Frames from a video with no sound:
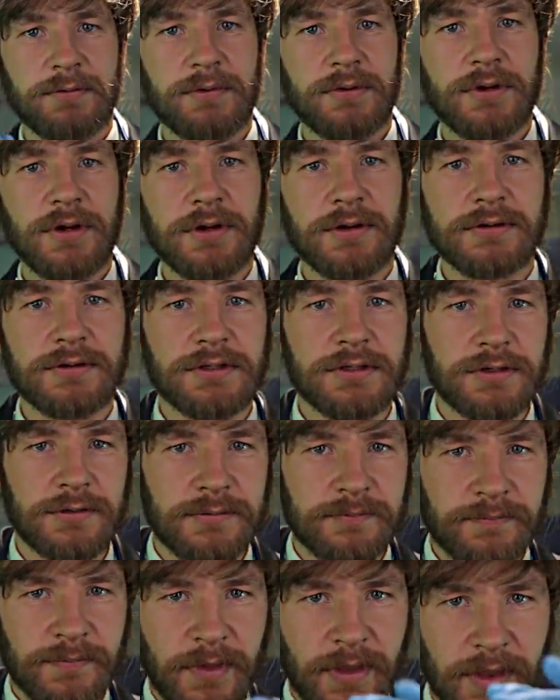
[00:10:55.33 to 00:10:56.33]
Okay, so
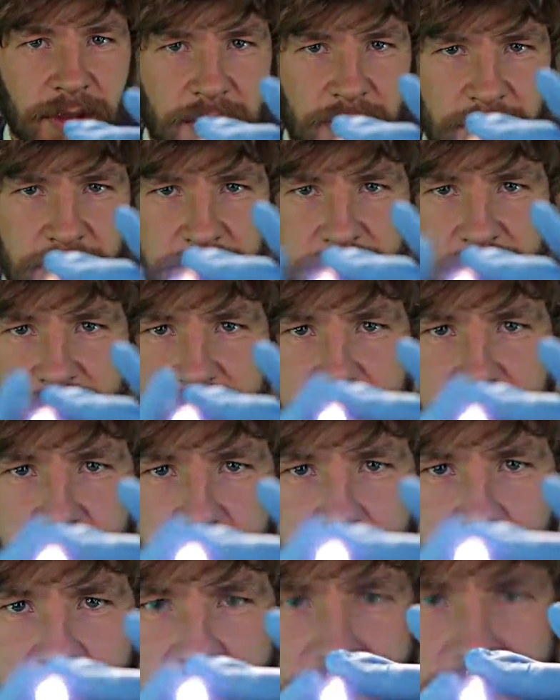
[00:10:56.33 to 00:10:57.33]
just follow